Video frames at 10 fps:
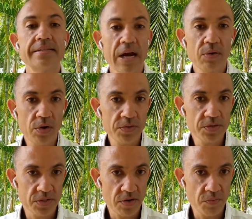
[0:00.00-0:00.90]
Download the
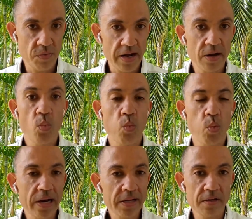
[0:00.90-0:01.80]
software
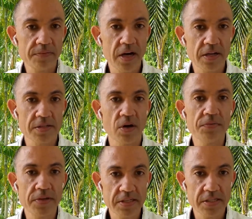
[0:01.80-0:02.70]
well in advance
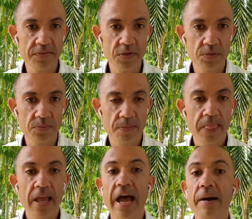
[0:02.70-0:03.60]
of the interview
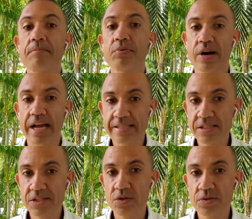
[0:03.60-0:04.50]
and
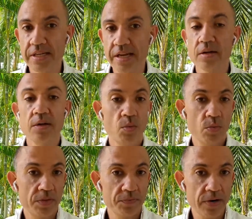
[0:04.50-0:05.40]
practice using it
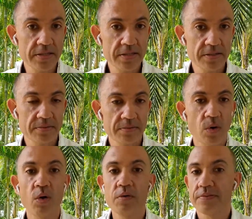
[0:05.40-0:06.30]
with friends
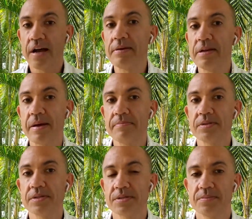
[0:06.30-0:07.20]
or family
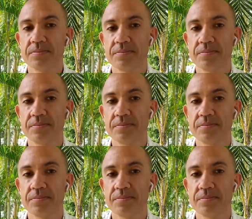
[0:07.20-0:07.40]
members.